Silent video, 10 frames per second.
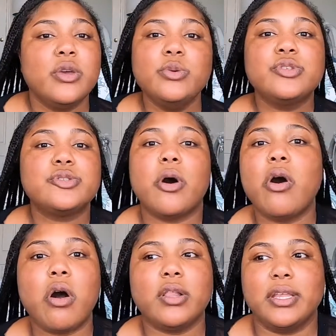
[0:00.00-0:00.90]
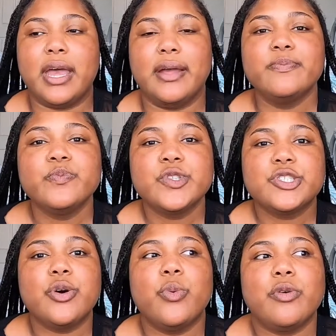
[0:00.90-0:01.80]
You saw all of that.
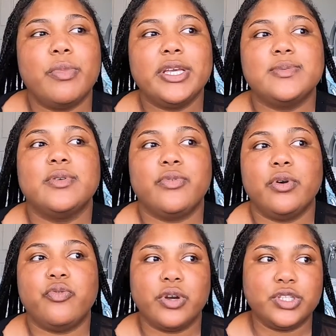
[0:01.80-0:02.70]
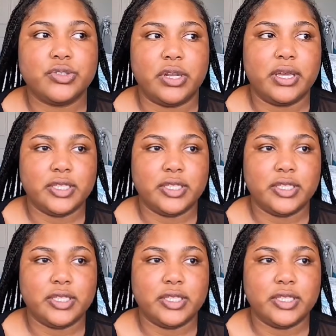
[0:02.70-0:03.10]
So, what makes me real frustrated